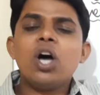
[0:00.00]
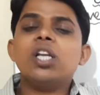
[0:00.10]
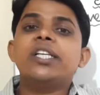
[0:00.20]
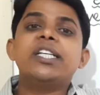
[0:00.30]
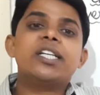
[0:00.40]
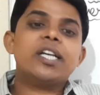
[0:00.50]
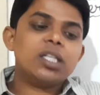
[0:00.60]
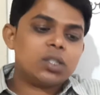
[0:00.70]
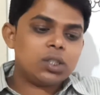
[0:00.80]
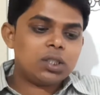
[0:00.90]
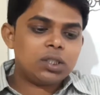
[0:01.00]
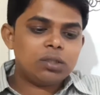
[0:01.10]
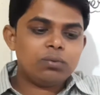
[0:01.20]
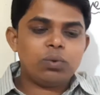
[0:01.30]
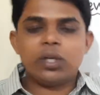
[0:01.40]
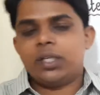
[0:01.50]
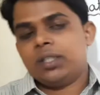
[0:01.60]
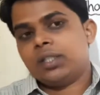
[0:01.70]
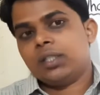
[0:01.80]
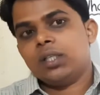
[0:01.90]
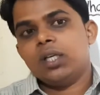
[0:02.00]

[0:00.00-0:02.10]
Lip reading: He does for us.